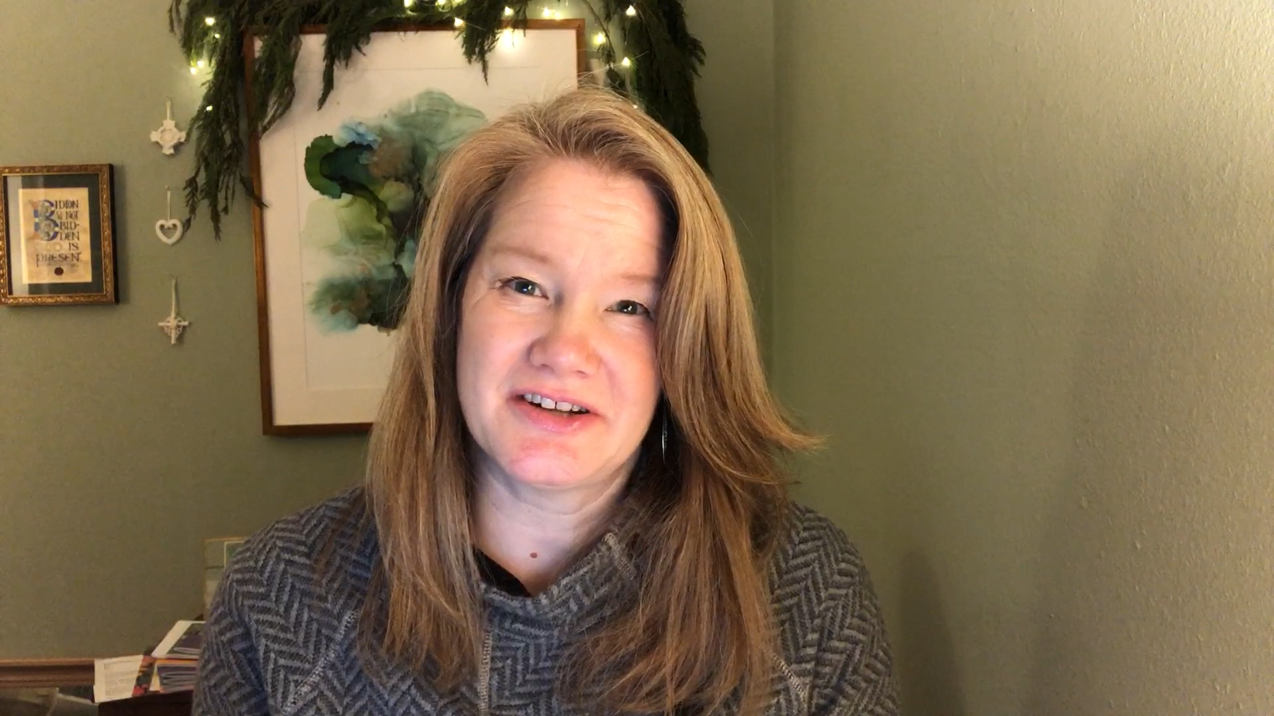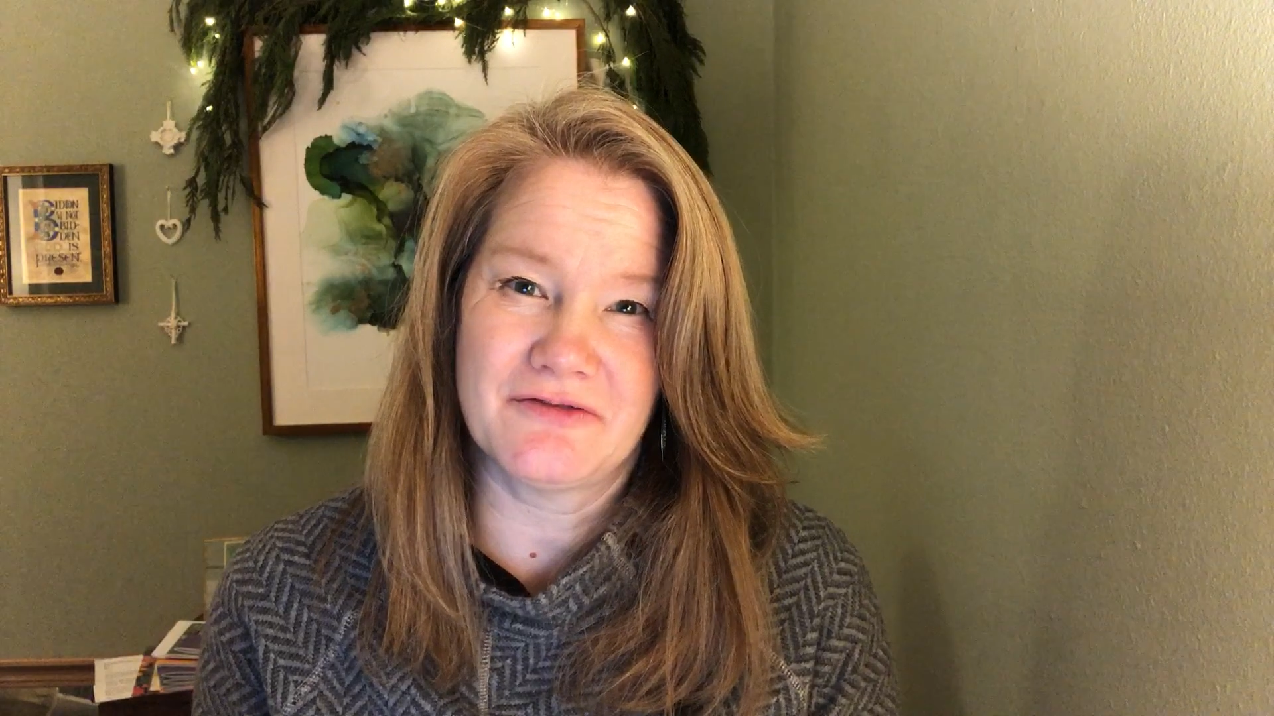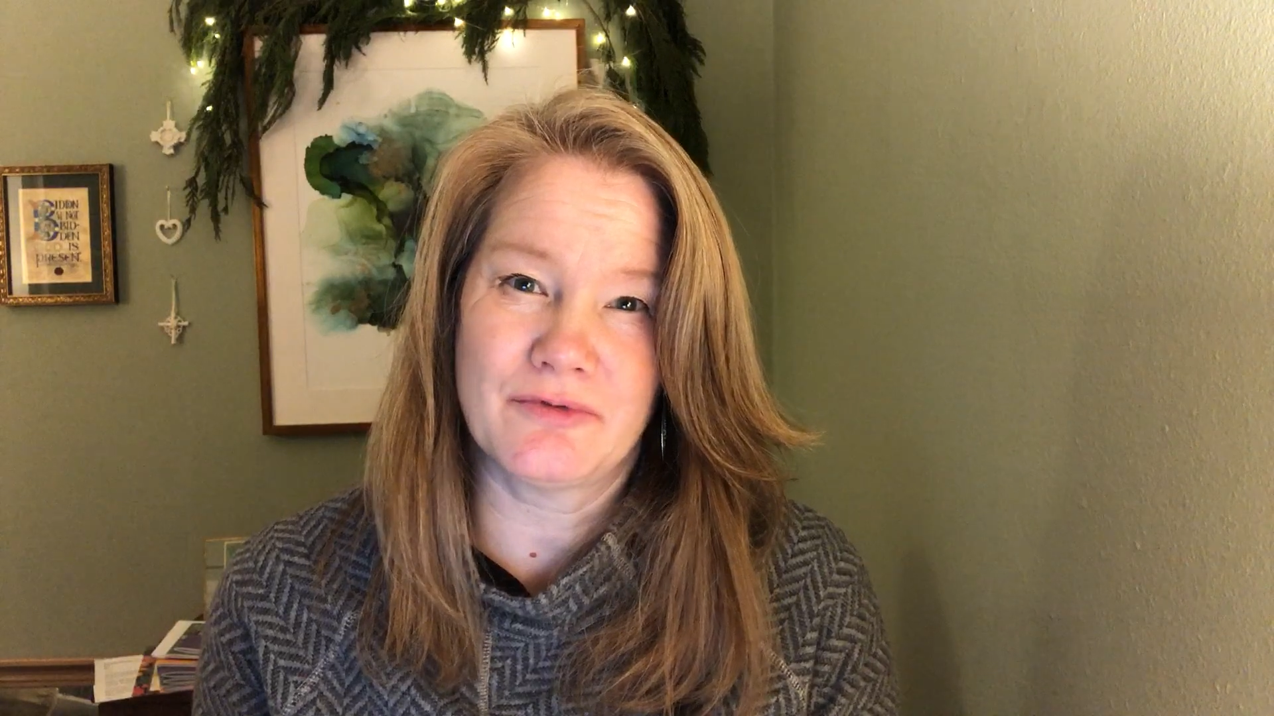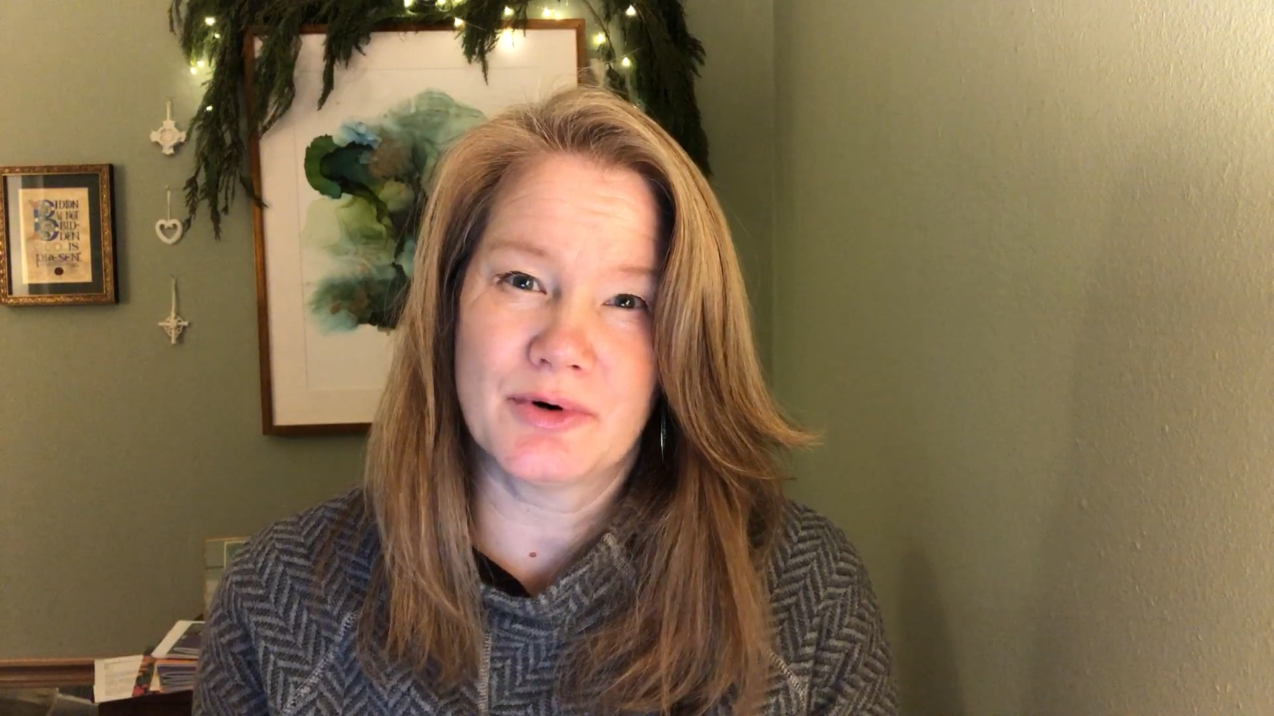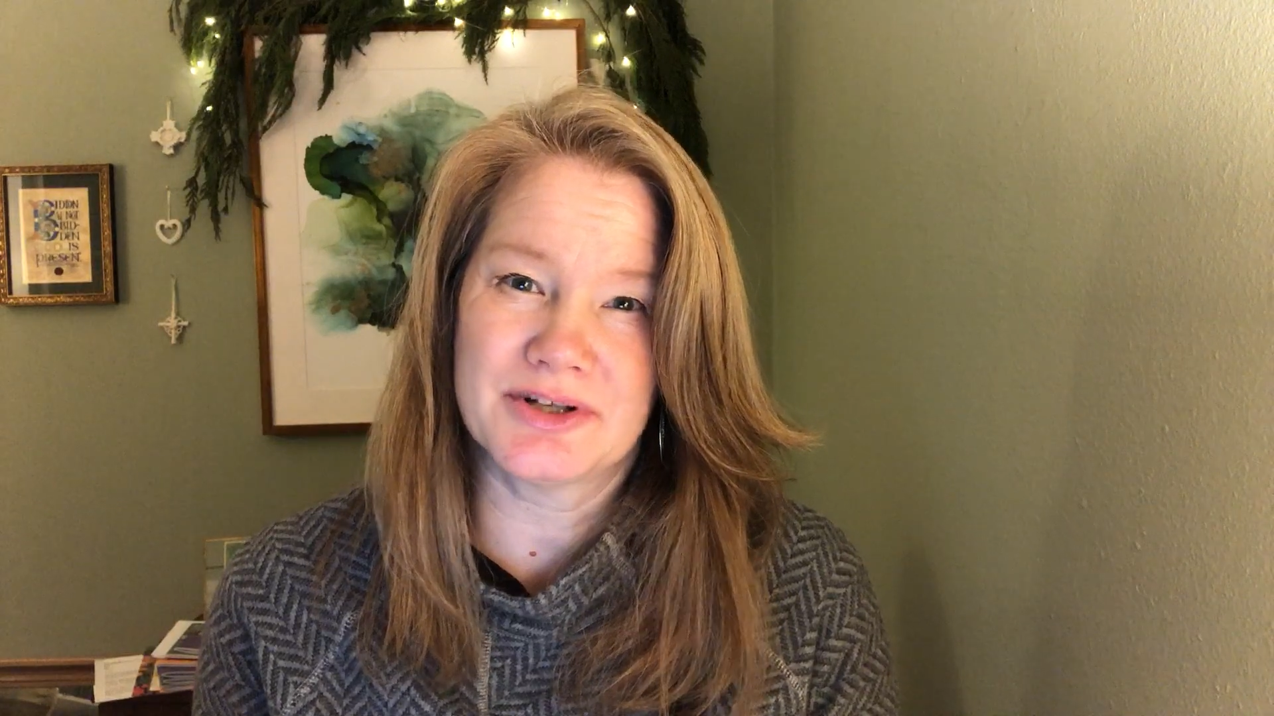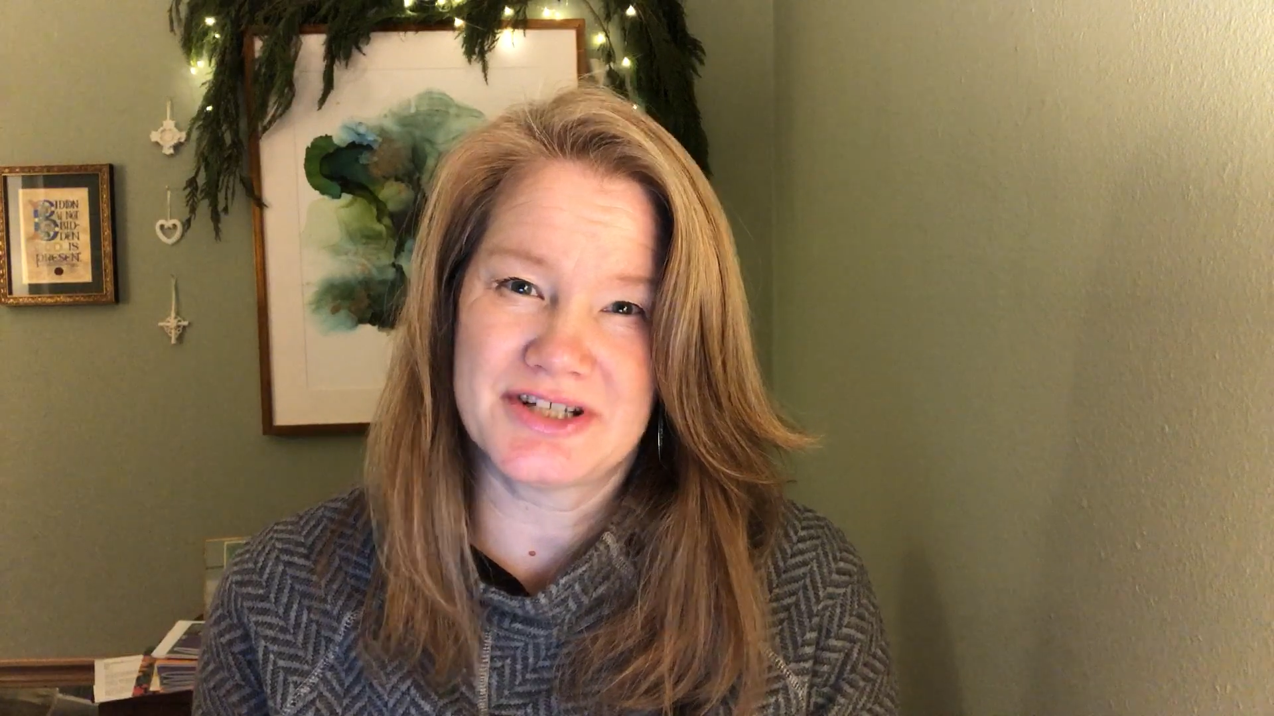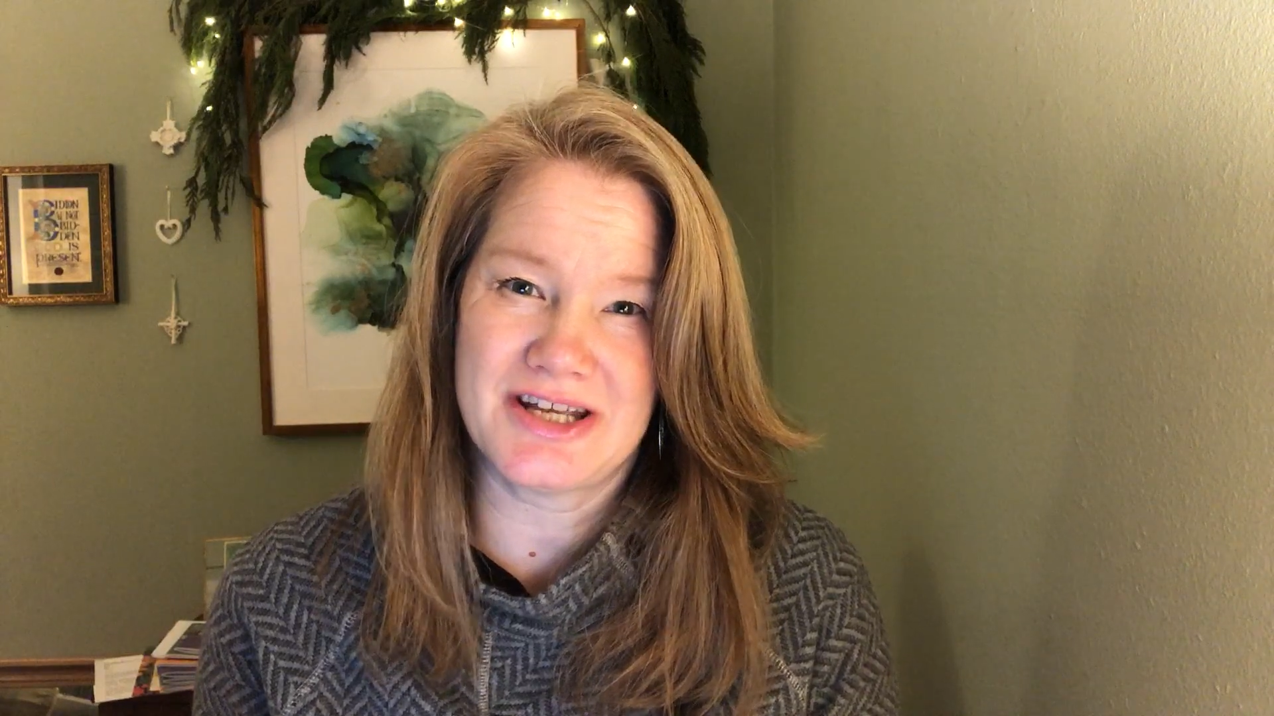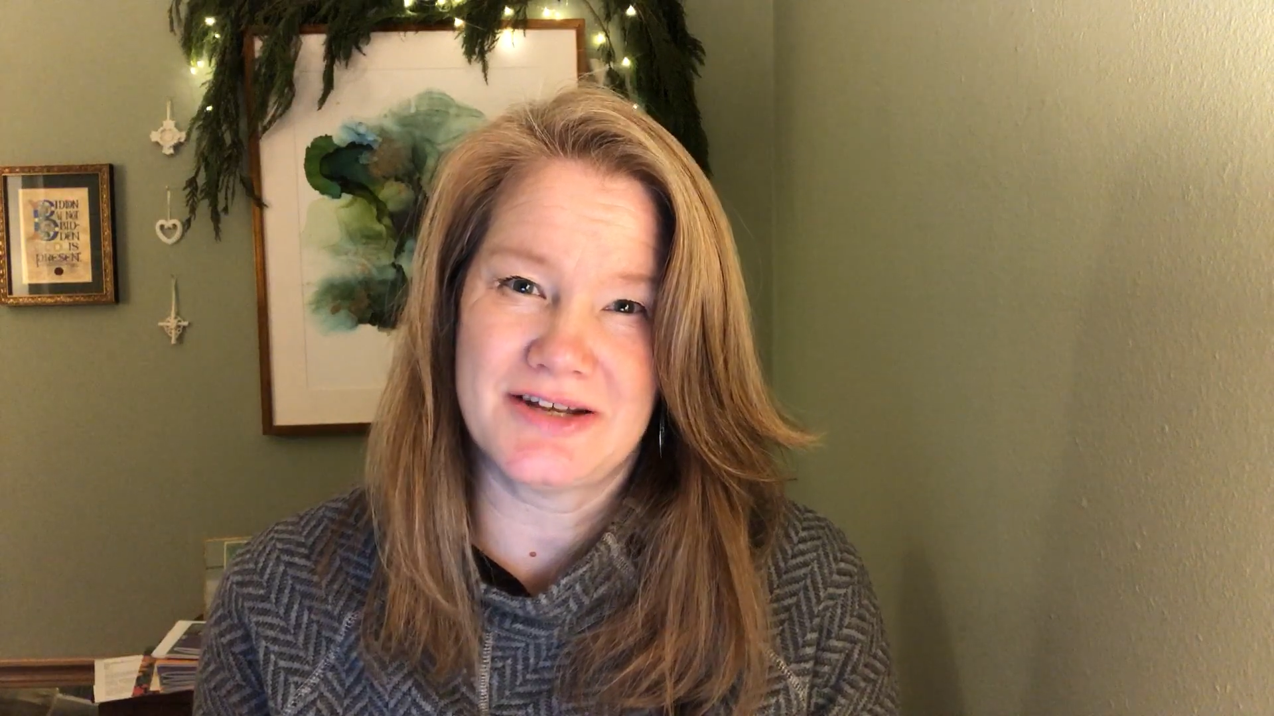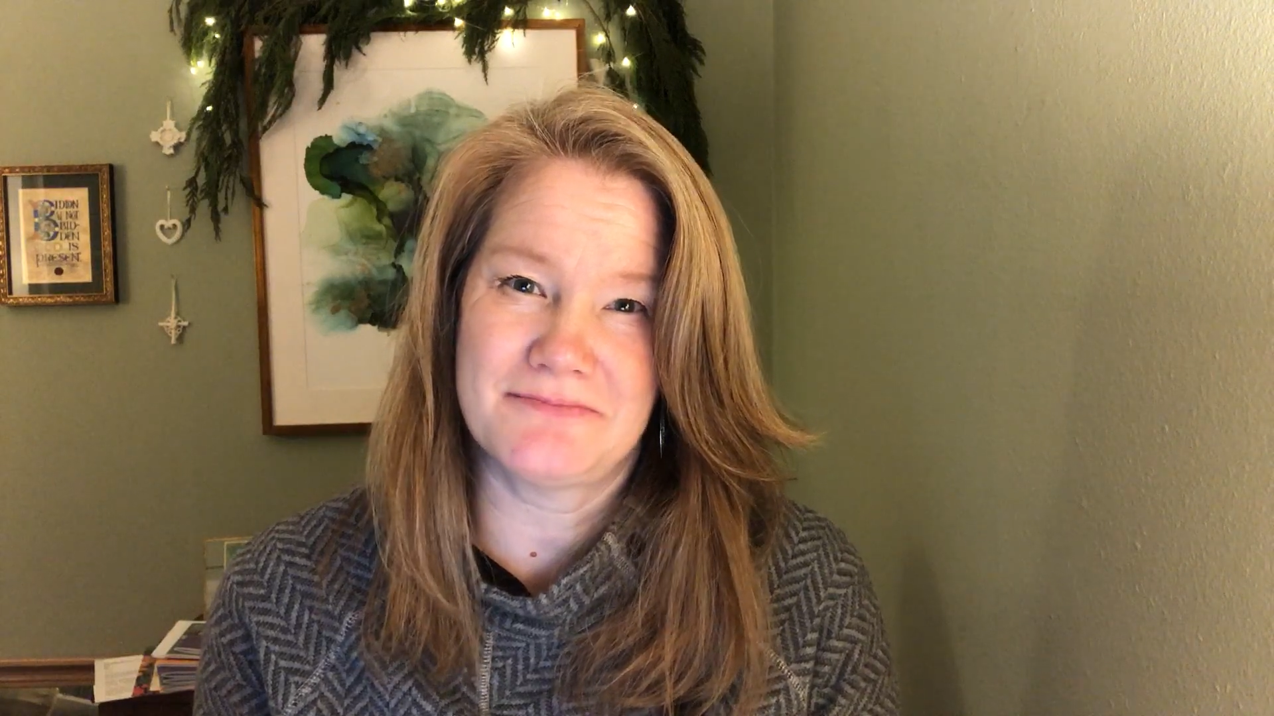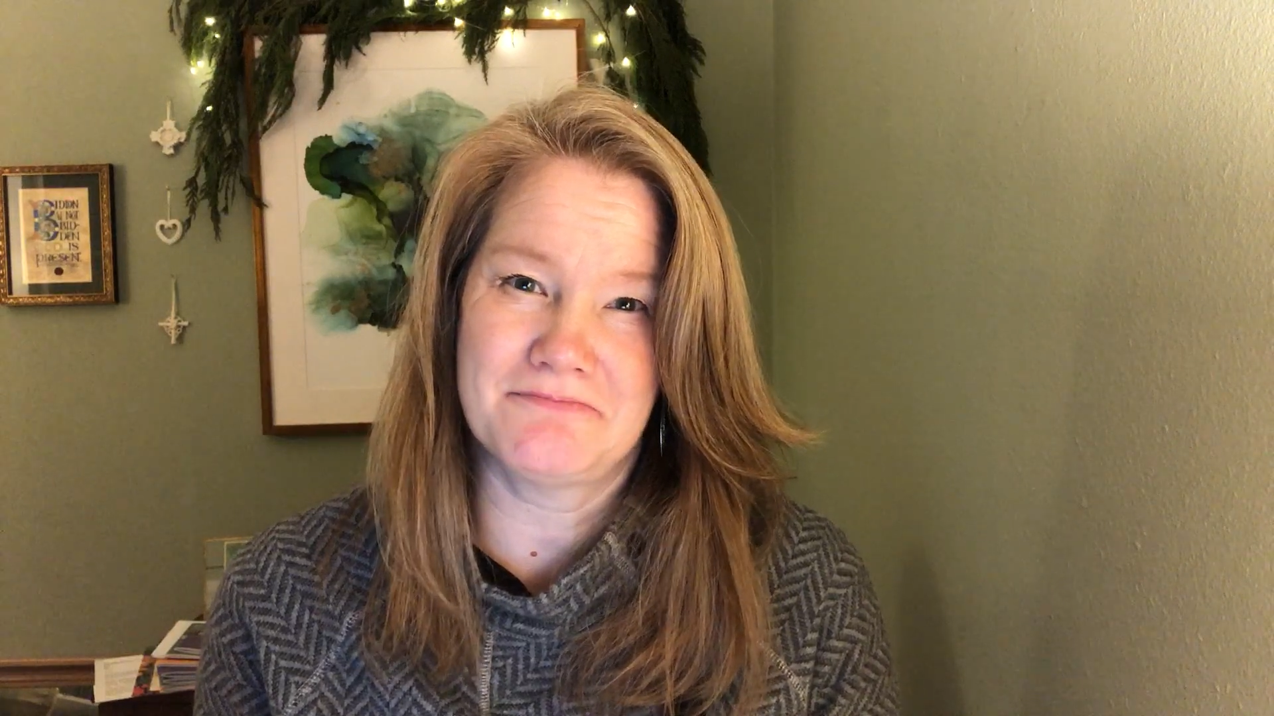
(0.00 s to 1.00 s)
and
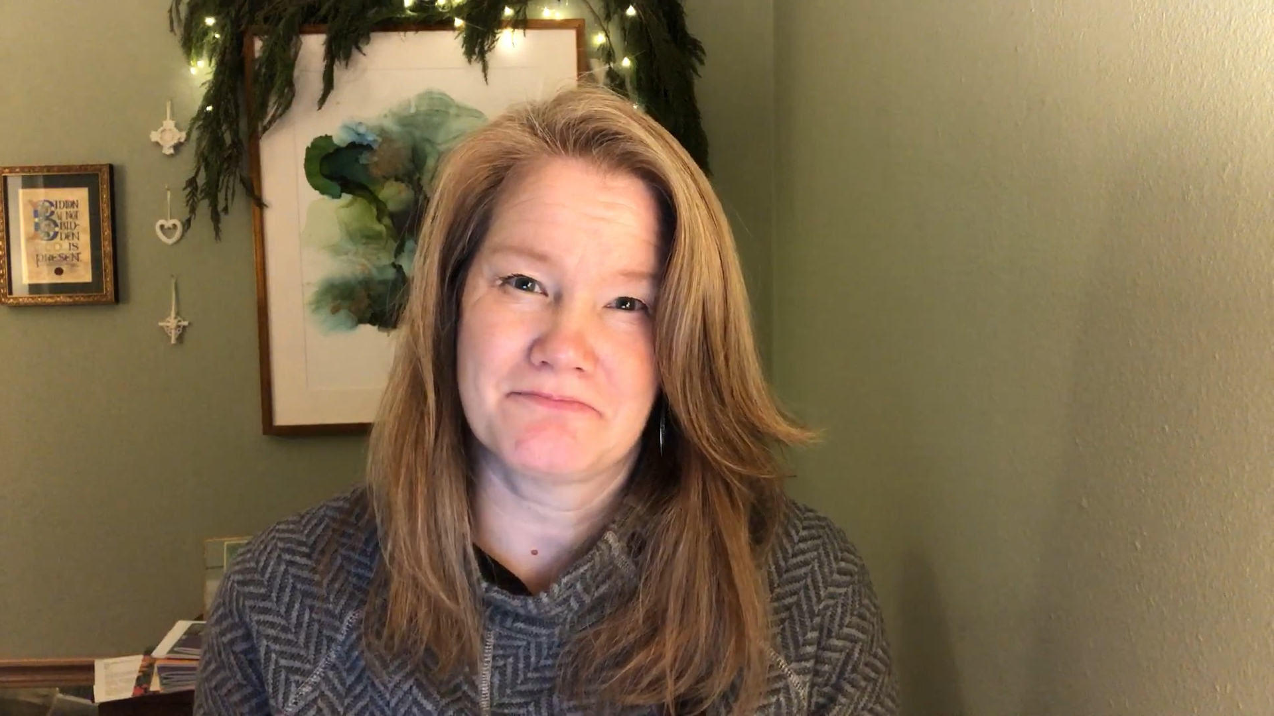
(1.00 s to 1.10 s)
14,